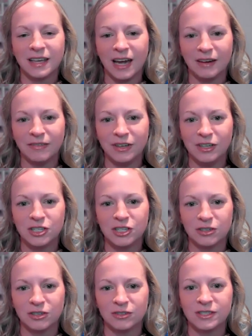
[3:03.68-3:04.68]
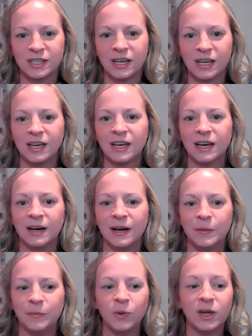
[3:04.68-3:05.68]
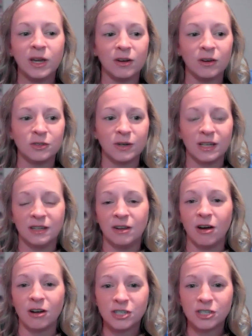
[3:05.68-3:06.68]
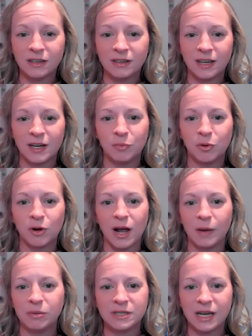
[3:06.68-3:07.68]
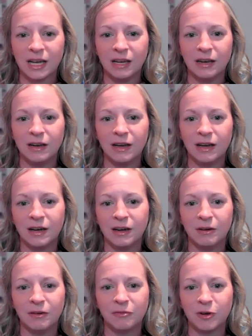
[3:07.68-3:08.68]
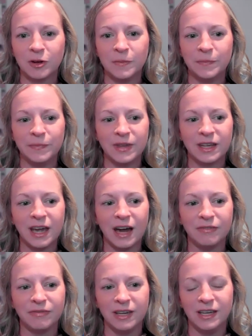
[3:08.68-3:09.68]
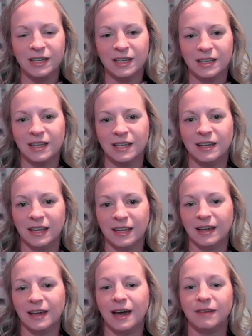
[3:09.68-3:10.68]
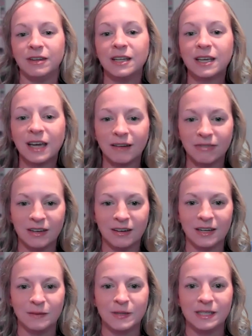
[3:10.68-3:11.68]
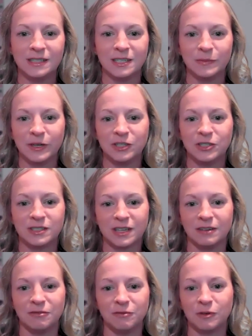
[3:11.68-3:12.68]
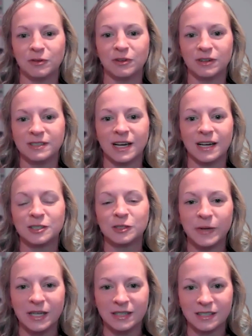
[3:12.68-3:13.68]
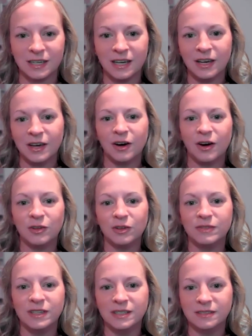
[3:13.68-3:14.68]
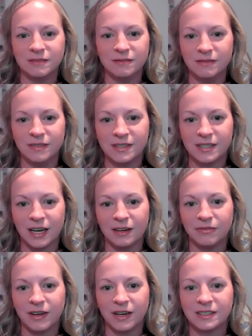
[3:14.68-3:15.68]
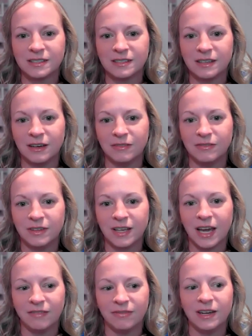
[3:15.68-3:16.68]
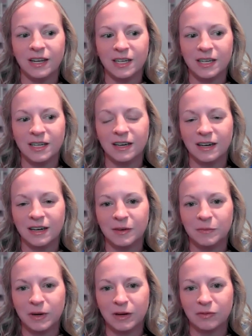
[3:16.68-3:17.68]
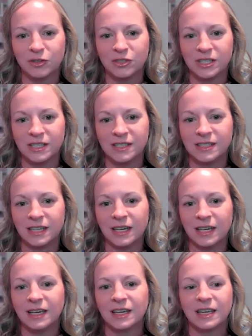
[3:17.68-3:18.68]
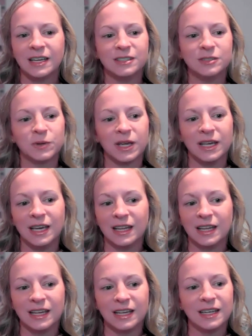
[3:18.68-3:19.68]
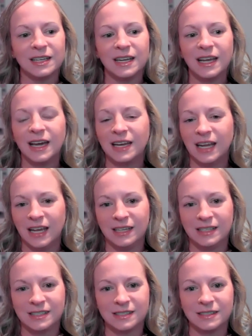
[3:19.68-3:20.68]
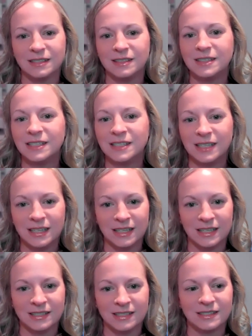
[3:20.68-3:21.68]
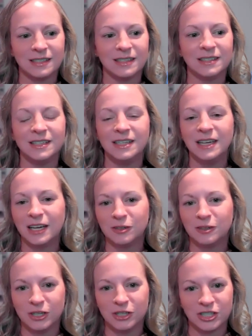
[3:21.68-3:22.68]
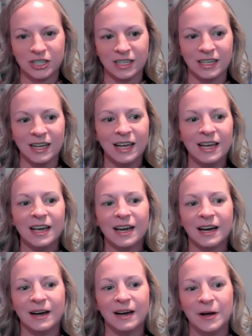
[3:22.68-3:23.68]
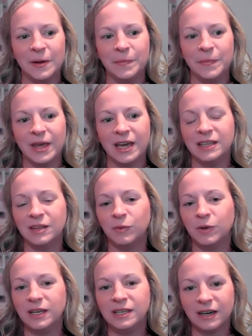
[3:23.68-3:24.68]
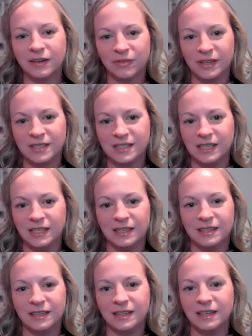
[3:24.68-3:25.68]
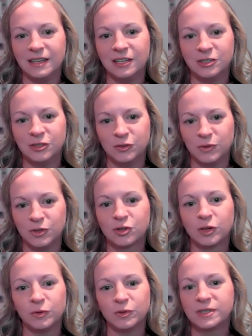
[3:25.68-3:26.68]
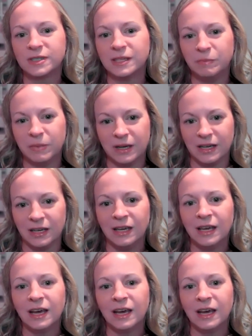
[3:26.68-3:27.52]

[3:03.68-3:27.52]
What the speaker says: caffeine jitters. We can also get nausea and a poor appetite from caffeine, and then like having the caffeine on an empty stomach just kind of further exacerbates all of these side effects of the caffeinated beverages. Kids can get like headaches, dizziness, dehydration, and then we definitely see issues with trouble sleeping,